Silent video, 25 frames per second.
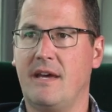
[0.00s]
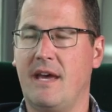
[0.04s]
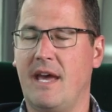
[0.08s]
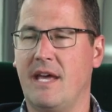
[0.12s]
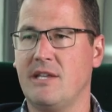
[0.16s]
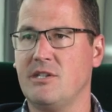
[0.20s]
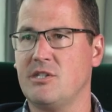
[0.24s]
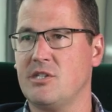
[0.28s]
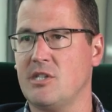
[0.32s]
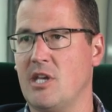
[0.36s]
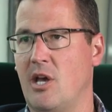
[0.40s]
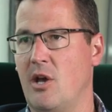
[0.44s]

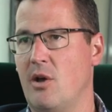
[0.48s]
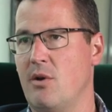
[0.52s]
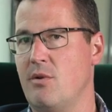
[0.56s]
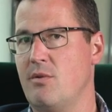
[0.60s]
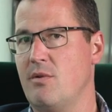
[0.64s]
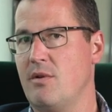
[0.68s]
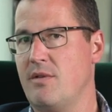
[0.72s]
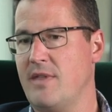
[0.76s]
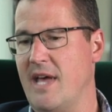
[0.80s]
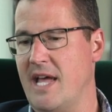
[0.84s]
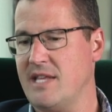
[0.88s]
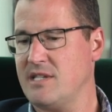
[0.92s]
and so
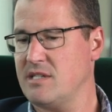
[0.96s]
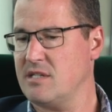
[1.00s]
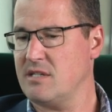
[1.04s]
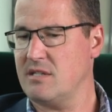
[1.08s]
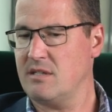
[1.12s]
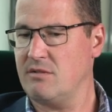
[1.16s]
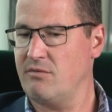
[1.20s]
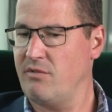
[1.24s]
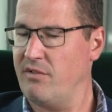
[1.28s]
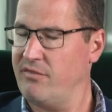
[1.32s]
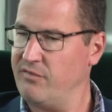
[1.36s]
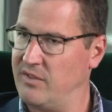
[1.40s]
that's
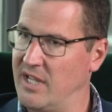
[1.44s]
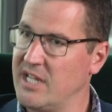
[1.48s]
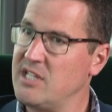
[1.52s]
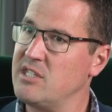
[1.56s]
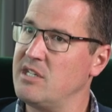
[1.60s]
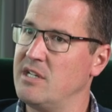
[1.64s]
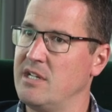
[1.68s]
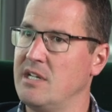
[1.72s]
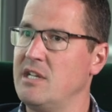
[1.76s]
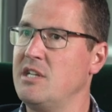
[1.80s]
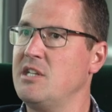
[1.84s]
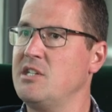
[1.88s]

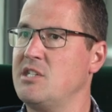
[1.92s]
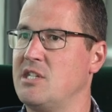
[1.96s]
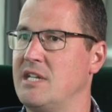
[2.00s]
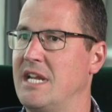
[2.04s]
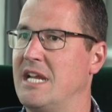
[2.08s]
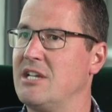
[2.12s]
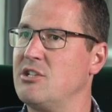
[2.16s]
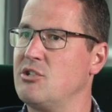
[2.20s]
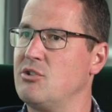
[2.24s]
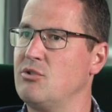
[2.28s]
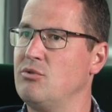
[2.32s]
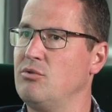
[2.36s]
reflected in
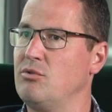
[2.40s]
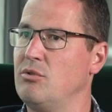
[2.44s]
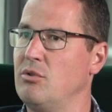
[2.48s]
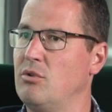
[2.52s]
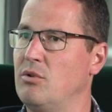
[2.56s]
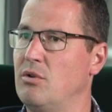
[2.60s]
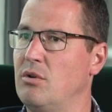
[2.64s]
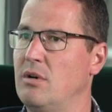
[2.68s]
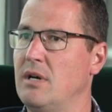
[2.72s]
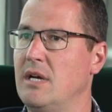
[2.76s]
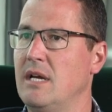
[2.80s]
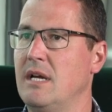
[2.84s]
international
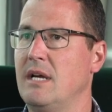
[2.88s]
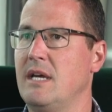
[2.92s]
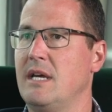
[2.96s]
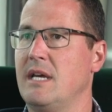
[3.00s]
law.